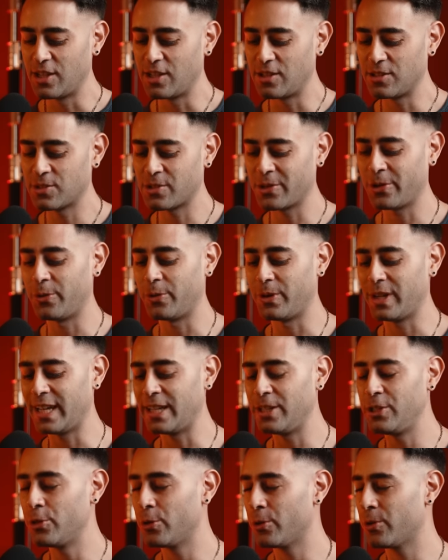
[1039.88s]
So,
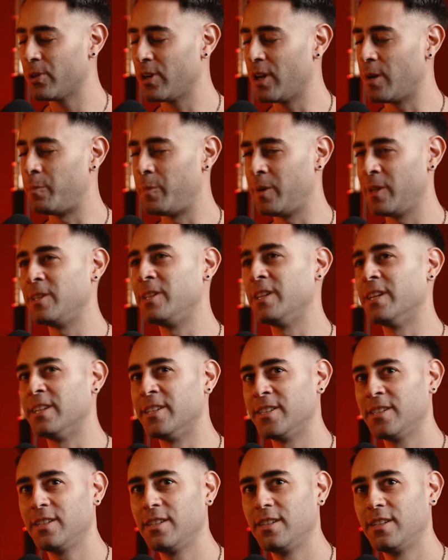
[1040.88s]
in your
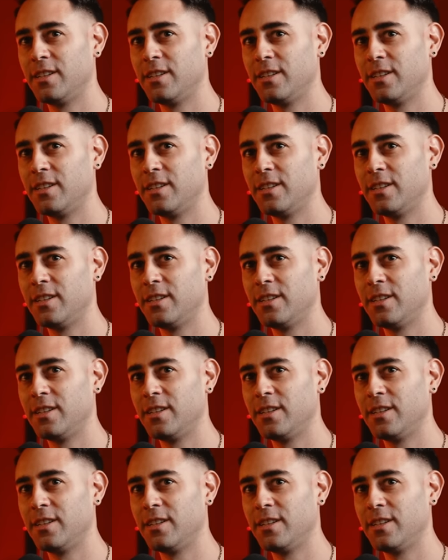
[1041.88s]
opinion,